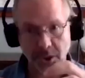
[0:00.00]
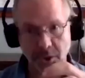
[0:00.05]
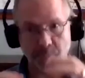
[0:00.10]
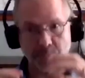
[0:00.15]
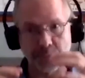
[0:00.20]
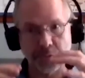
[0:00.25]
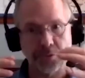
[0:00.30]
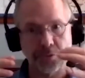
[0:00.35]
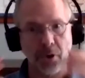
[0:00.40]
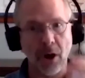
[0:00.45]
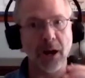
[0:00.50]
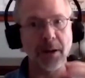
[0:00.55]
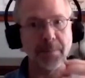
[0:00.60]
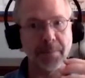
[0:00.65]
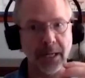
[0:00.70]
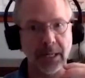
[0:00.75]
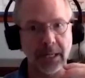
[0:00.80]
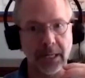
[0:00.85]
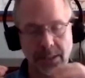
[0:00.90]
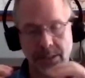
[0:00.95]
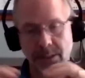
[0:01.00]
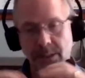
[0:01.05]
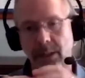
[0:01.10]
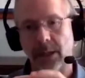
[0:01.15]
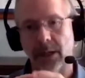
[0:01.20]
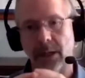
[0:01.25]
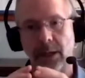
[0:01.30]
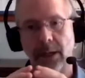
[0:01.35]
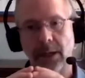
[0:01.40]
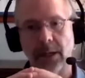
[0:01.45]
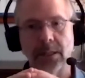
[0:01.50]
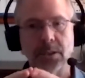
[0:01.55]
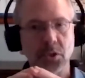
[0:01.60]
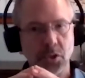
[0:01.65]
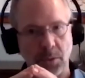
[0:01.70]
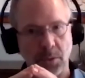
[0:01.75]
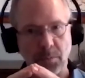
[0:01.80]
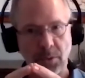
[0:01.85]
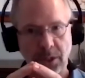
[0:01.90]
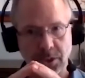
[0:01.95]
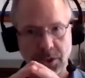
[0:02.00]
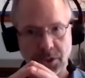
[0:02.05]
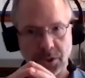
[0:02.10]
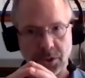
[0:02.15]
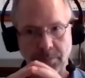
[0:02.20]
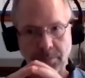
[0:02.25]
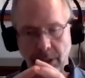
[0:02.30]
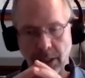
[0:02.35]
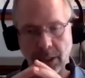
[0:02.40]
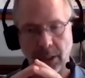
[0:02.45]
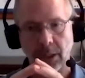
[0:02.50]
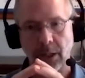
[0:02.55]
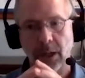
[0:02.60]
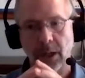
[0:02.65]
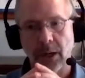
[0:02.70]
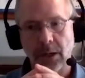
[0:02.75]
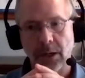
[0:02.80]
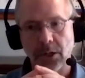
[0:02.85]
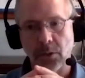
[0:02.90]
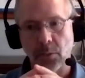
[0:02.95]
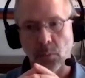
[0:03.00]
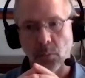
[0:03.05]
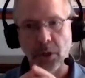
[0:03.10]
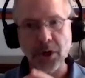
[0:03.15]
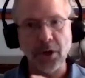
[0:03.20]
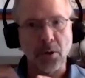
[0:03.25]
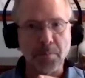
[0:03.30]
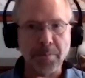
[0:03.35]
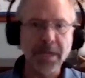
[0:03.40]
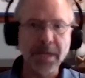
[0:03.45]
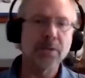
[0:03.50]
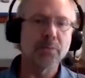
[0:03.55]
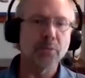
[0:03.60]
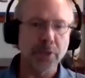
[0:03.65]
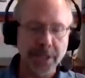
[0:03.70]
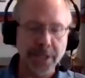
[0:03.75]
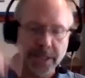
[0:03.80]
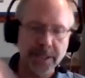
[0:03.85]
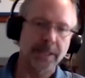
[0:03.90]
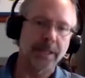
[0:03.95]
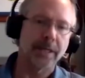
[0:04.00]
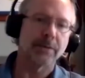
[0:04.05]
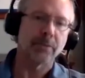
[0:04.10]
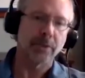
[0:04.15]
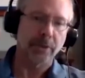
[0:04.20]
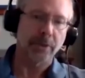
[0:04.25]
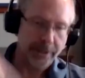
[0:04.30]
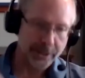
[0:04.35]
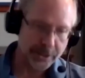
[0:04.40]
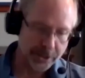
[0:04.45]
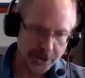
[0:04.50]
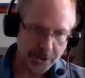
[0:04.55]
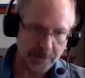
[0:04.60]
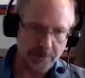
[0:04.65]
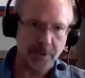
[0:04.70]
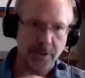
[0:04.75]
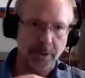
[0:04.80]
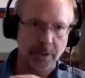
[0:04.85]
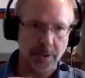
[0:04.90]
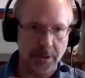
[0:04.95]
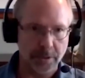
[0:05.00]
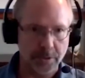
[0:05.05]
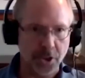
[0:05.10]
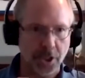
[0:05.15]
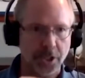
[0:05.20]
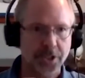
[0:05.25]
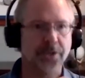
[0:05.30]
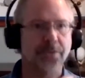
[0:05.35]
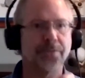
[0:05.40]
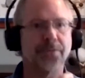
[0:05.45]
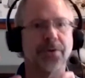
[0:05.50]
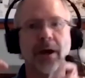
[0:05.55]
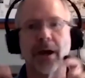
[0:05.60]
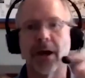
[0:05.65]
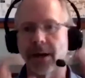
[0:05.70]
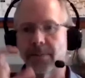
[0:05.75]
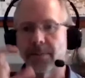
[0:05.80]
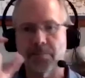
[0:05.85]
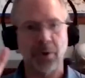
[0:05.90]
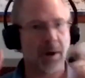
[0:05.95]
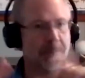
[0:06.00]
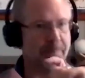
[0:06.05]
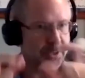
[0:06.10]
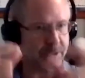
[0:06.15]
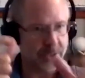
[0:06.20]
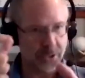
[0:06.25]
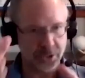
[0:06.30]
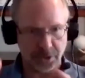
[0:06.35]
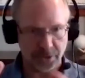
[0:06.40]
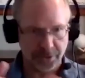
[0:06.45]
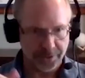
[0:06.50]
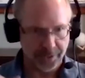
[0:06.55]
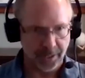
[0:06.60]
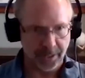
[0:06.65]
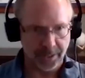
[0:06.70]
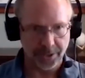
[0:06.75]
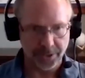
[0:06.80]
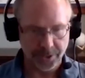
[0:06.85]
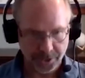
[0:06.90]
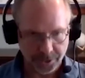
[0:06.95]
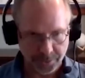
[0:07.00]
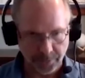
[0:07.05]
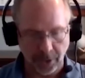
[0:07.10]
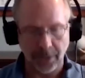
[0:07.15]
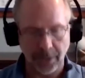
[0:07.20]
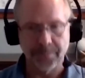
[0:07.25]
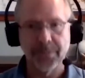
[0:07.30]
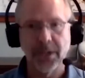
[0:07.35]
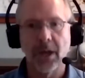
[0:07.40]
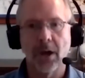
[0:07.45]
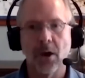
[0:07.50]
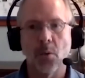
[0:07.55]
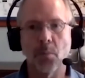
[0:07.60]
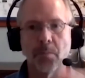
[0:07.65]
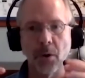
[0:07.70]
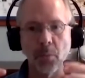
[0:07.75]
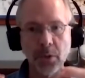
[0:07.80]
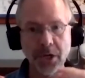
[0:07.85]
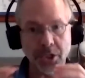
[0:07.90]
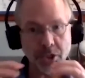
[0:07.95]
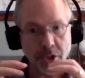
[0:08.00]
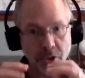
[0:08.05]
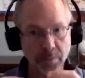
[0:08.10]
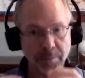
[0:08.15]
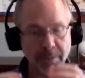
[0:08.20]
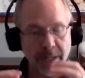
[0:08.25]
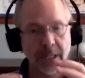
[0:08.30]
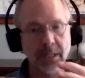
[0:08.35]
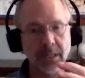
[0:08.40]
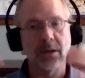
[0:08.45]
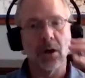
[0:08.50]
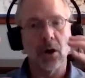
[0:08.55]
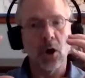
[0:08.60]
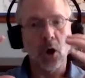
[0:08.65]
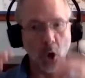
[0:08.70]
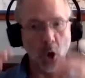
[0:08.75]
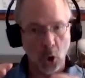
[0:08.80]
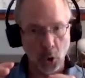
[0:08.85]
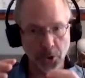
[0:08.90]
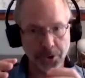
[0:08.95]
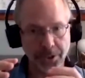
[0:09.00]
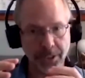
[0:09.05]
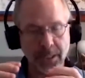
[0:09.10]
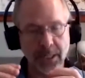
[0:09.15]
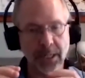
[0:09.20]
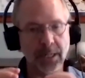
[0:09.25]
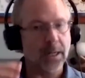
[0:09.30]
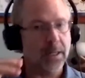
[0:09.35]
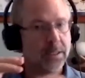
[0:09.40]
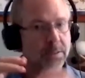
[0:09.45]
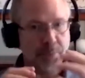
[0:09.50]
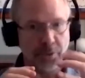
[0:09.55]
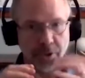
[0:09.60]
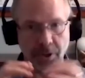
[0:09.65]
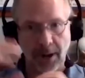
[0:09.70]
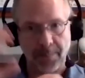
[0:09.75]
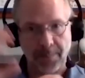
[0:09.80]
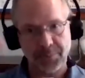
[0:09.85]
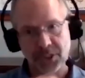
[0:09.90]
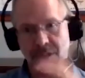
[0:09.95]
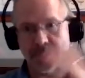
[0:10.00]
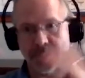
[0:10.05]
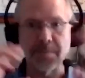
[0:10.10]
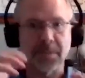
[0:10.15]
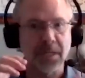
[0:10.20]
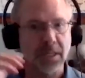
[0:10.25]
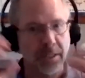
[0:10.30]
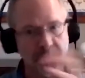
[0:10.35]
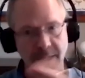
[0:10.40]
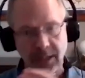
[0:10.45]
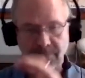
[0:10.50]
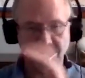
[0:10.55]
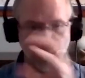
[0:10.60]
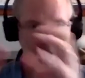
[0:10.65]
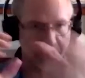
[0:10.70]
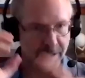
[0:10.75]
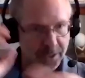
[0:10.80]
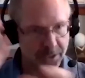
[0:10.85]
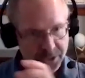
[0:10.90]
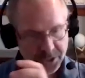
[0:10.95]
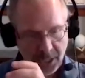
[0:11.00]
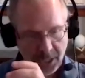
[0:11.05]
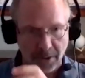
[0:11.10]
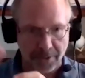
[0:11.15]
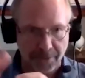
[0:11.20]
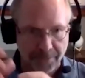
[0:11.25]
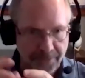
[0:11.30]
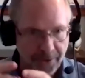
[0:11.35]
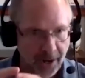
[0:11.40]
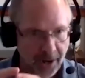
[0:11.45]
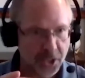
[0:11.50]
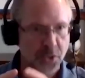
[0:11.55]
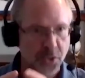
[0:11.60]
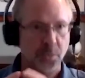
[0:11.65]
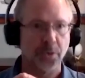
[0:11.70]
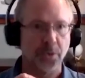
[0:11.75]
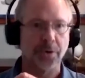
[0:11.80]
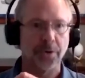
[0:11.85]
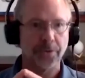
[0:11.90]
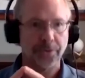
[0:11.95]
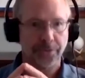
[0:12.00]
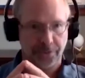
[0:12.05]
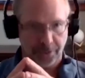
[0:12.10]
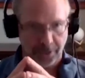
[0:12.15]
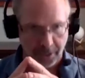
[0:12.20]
it's priming it in some ways to be we don't mean reason in relationship to justifying propositional no, law, no, right? But we do mean holding it and perhaps simulating various counterfactual yeah.